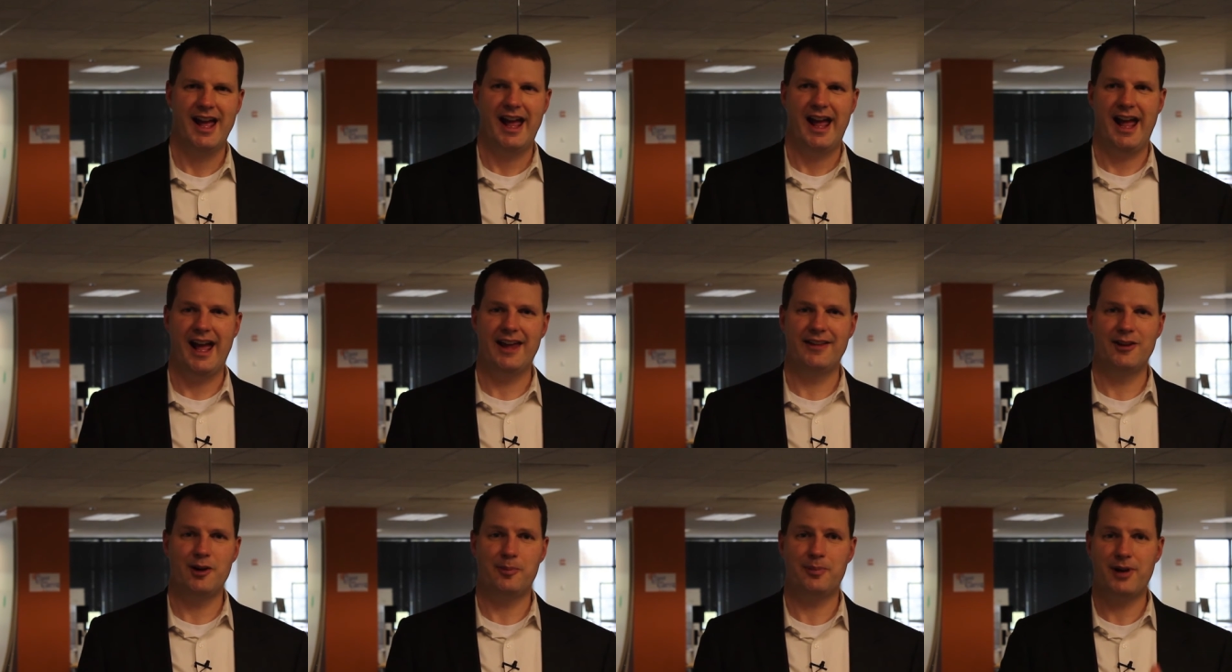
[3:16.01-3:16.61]

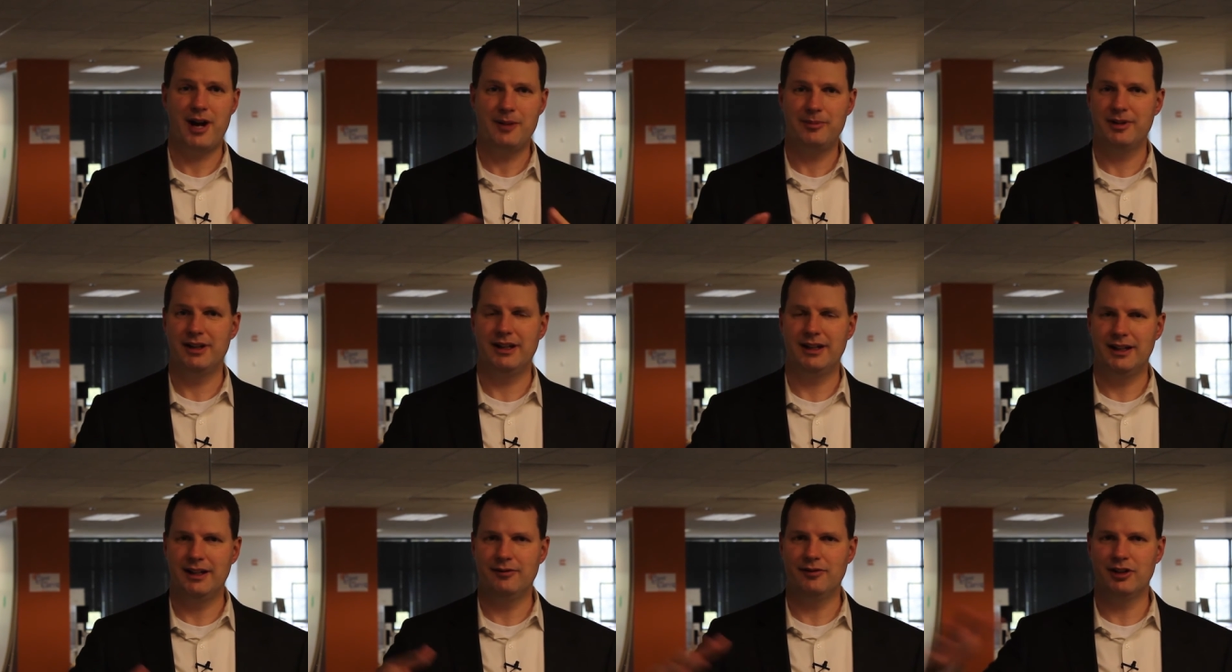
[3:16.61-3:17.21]
And they'll
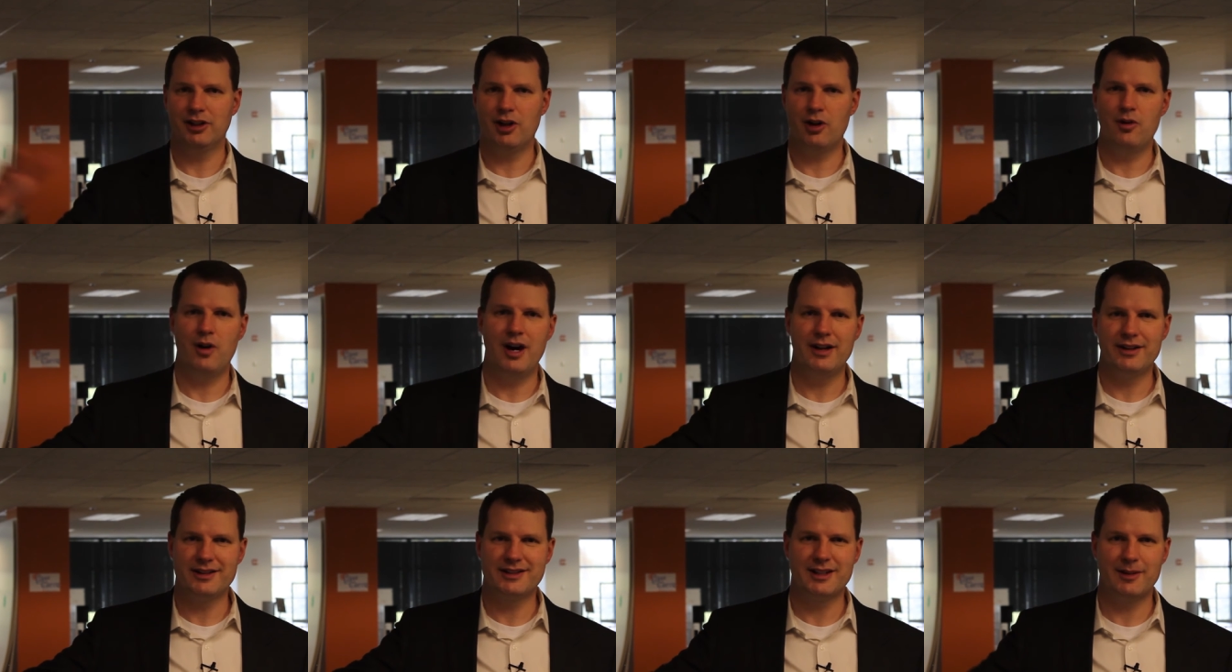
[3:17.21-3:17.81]
probably even go
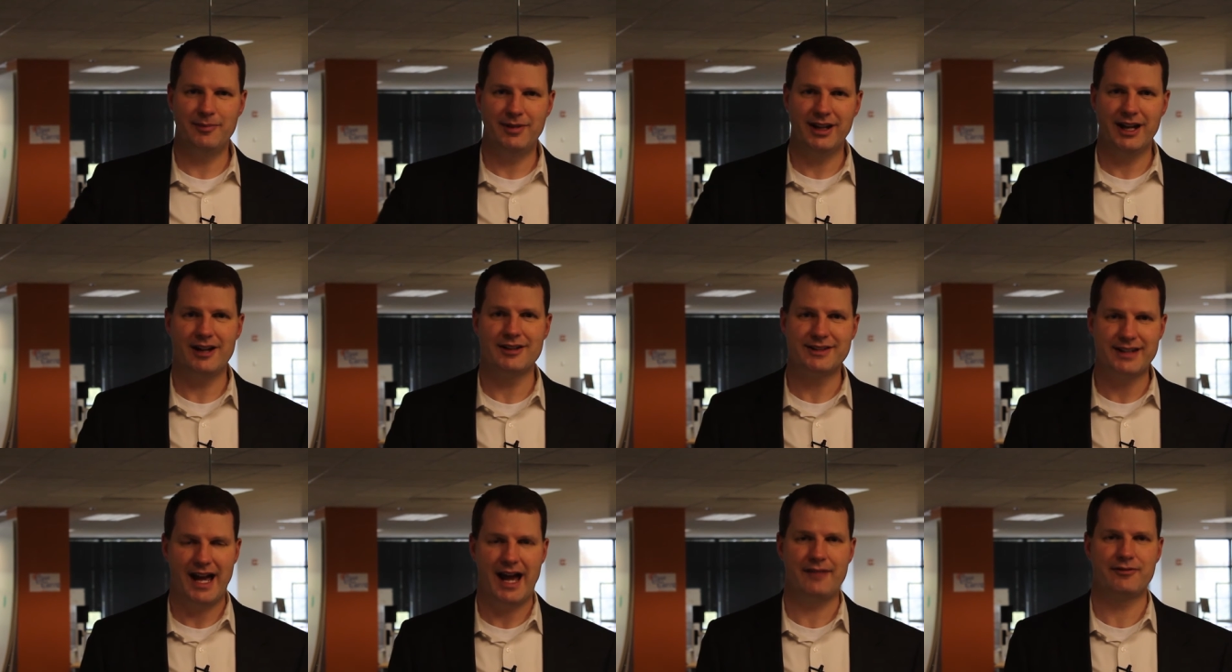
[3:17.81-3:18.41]
on to something
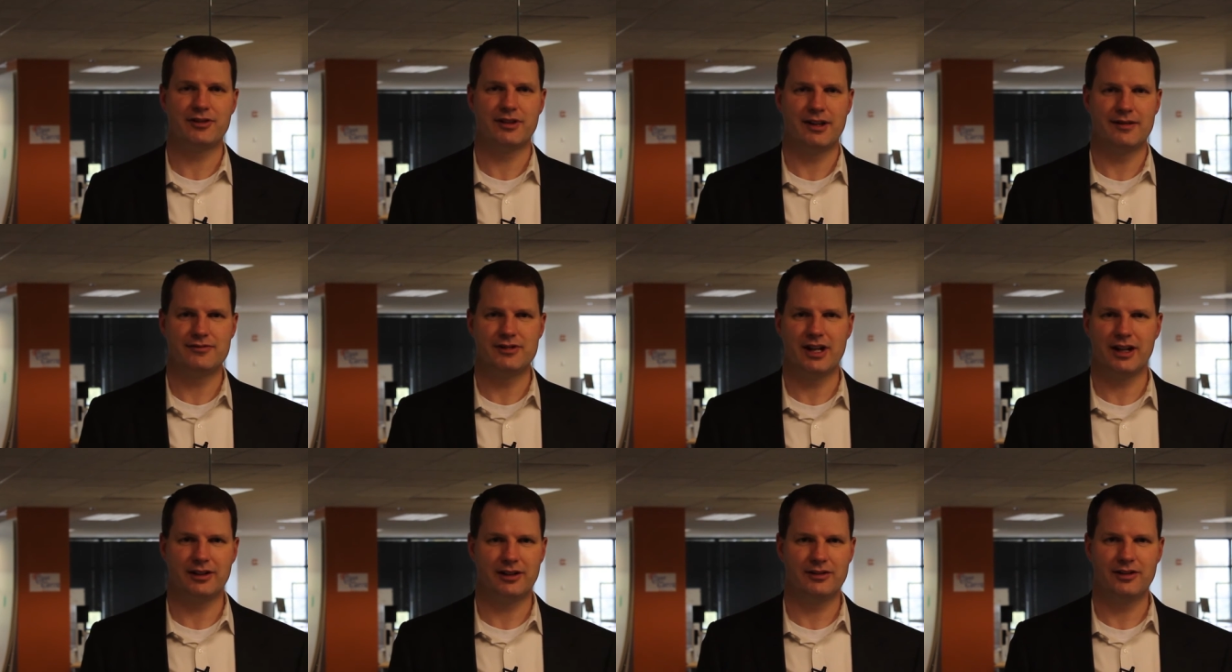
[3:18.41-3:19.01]
else after they've
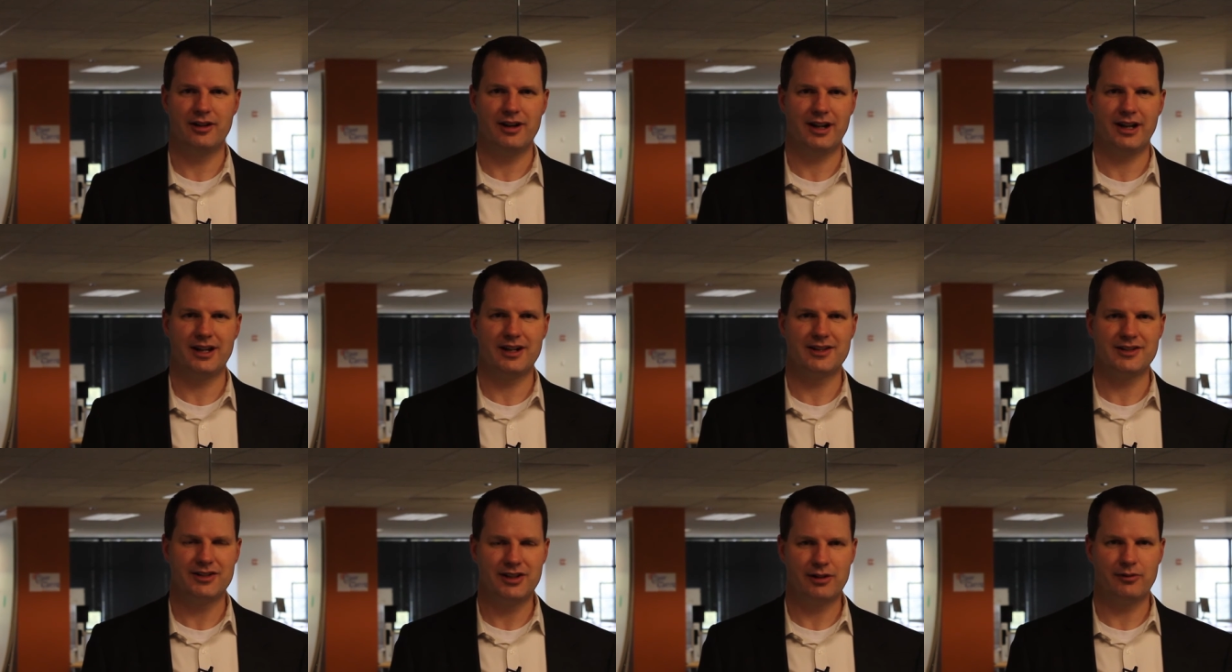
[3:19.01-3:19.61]
checked in. They're not going
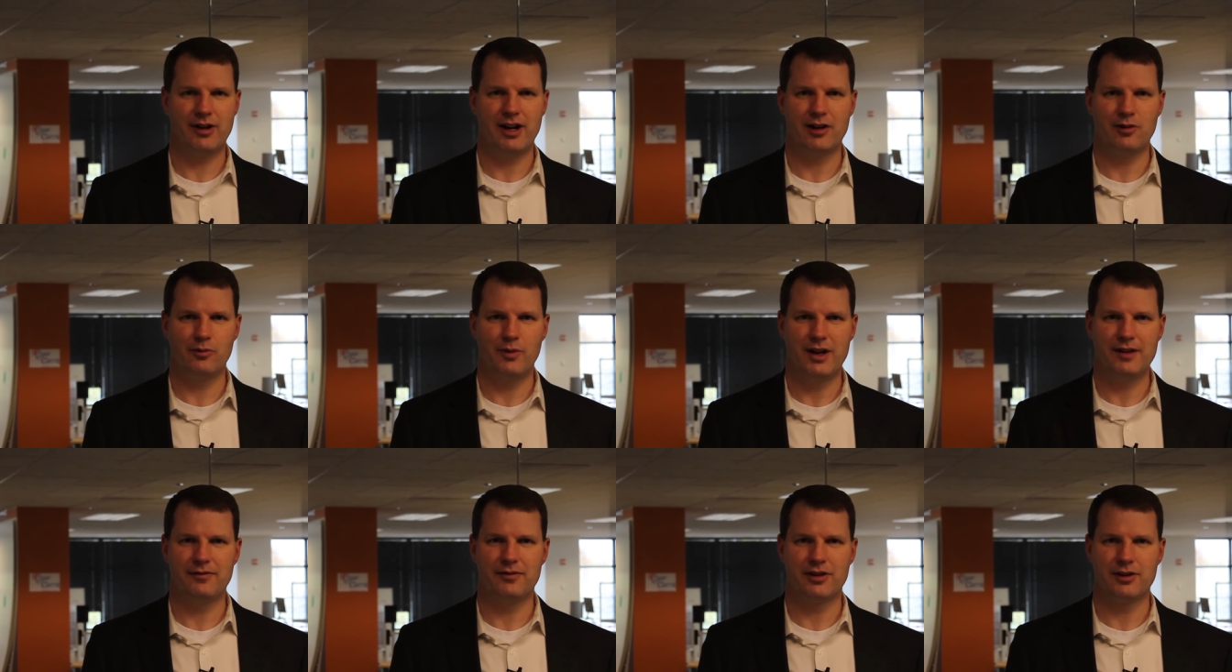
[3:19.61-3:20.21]
to sit around and
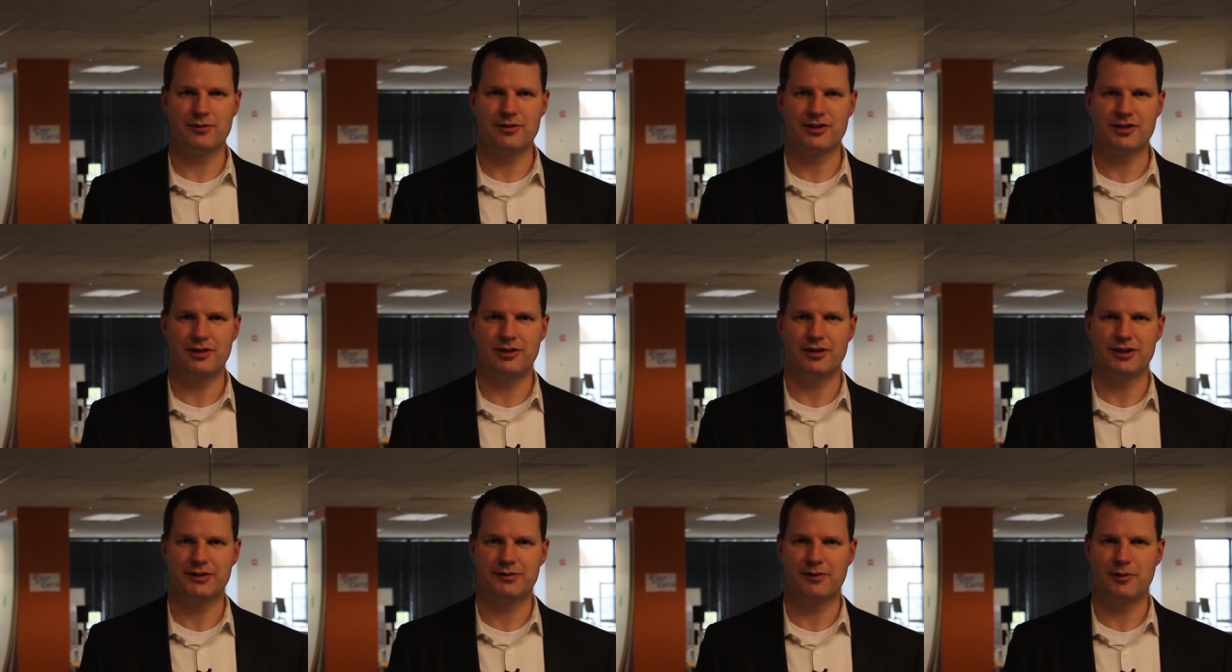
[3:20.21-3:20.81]
wait for the
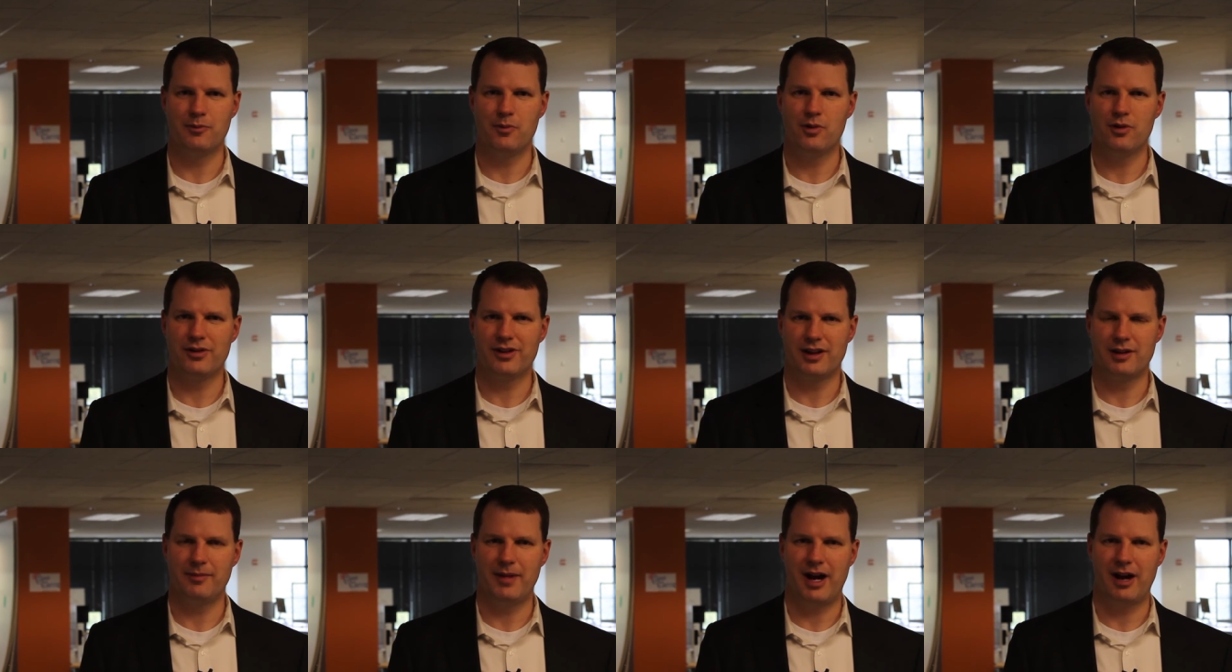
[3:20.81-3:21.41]
results for more
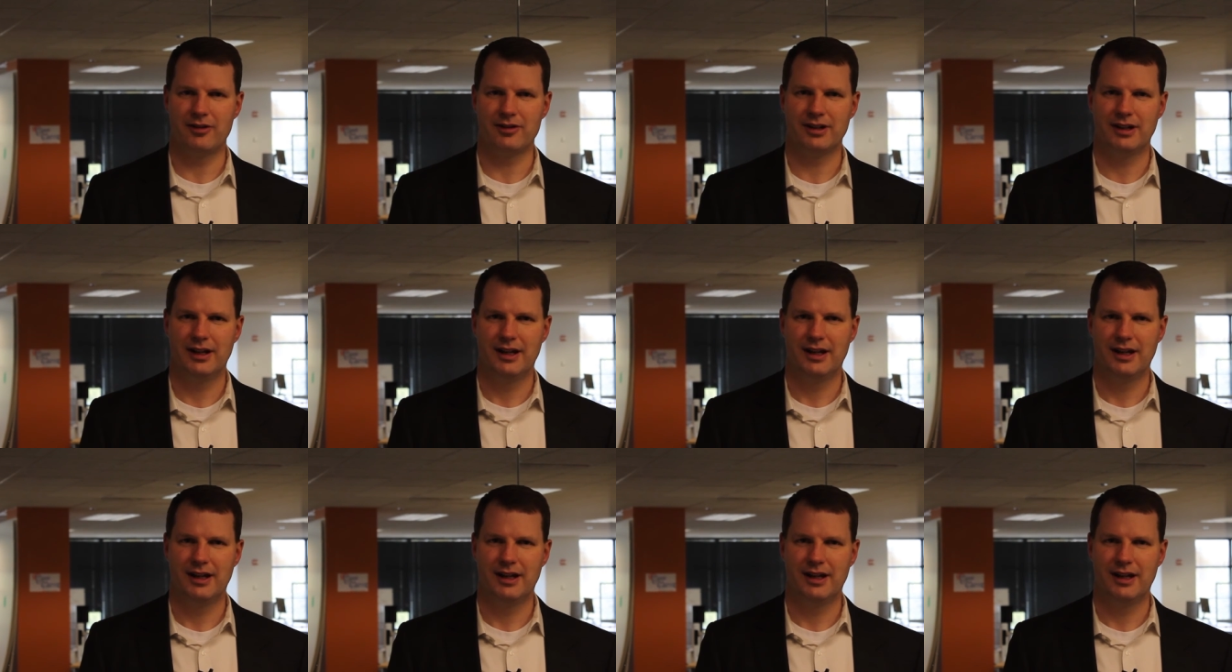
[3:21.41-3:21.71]
than about